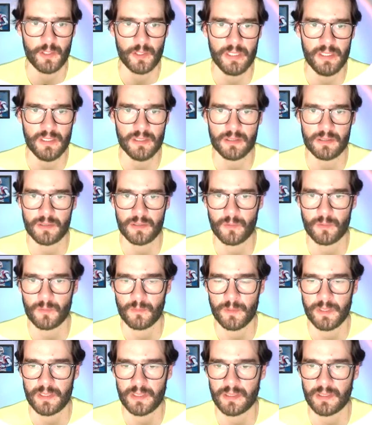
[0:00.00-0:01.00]
here
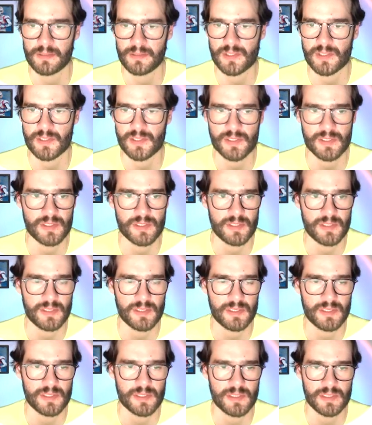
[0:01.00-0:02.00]
we can
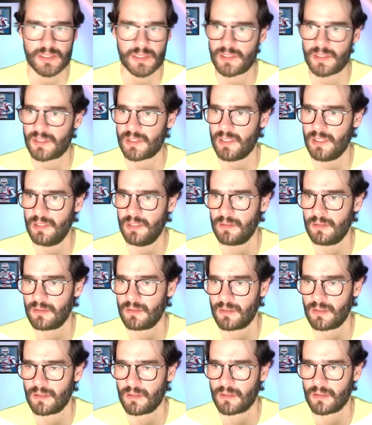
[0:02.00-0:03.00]
see
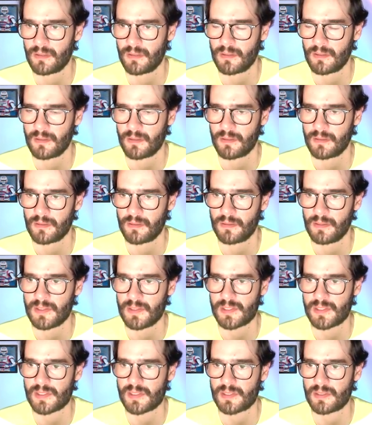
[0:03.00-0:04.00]

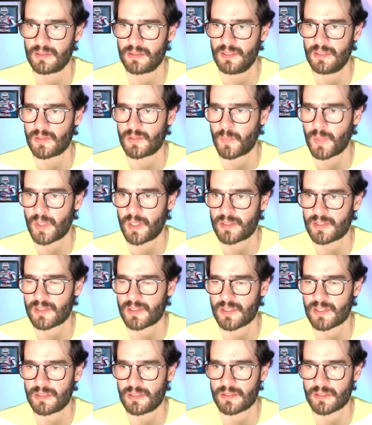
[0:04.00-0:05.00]
this, this part
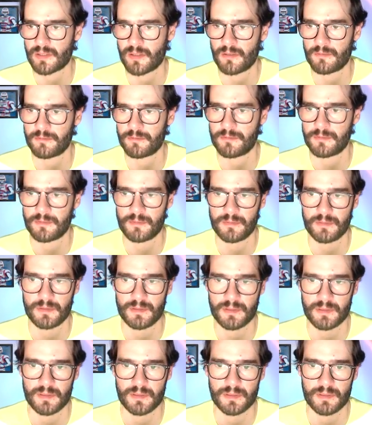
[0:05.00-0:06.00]
center of
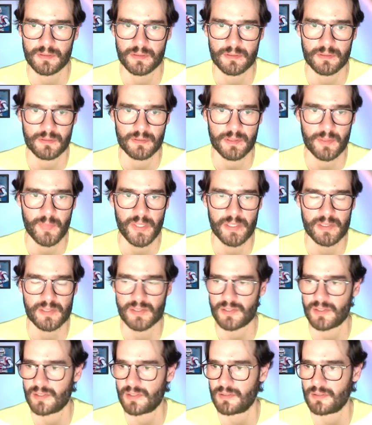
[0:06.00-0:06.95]
the base.